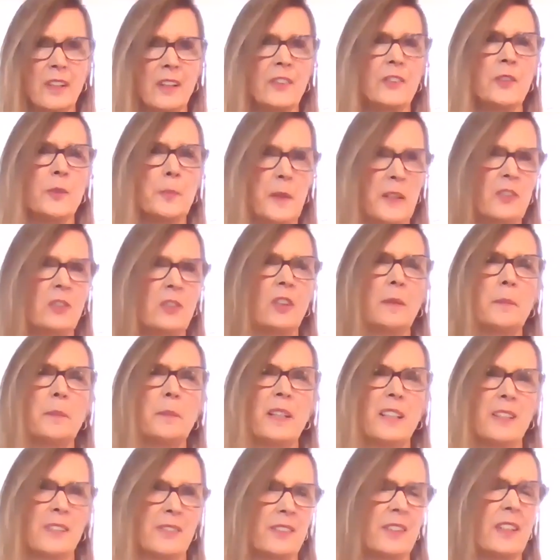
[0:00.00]
especially
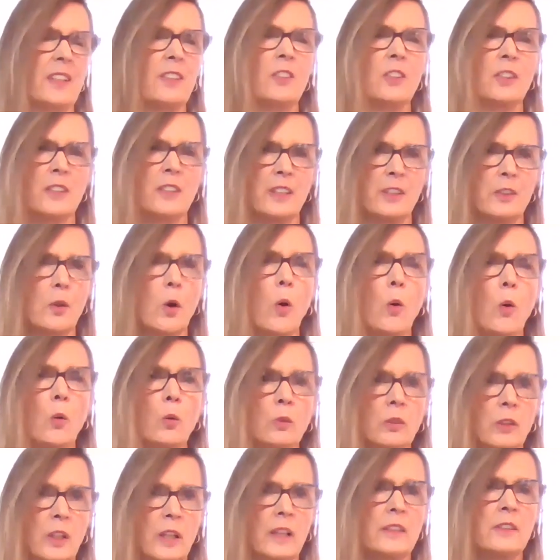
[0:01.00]
being centered in
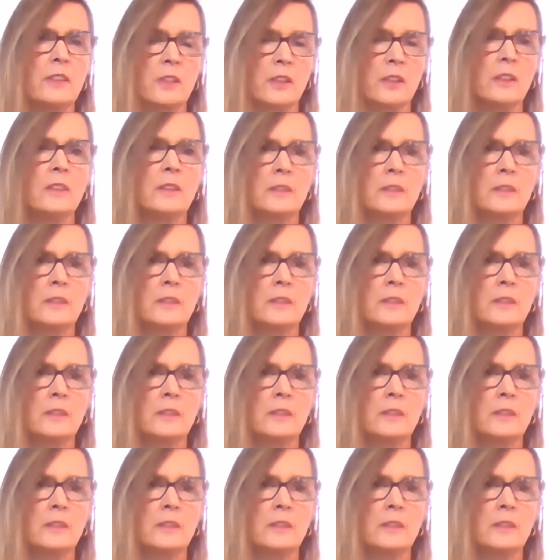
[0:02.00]
Oakland.